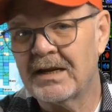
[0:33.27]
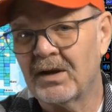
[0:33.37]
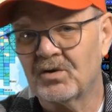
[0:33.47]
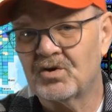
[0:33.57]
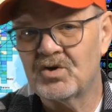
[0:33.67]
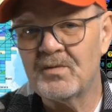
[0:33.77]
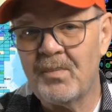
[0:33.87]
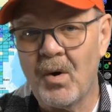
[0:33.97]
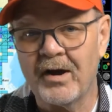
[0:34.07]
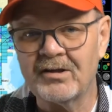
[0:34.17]
Now, two
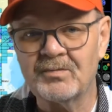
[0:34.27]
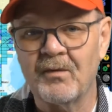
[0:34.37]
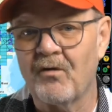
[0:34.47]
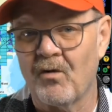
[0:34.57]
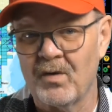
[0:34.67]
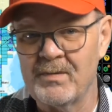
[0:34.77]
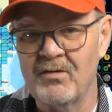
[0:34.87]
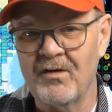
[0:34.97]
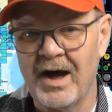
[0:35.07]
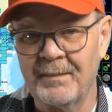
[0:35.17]
points before we
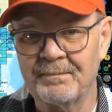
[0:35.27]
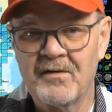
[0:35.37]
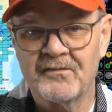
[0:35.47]
move on.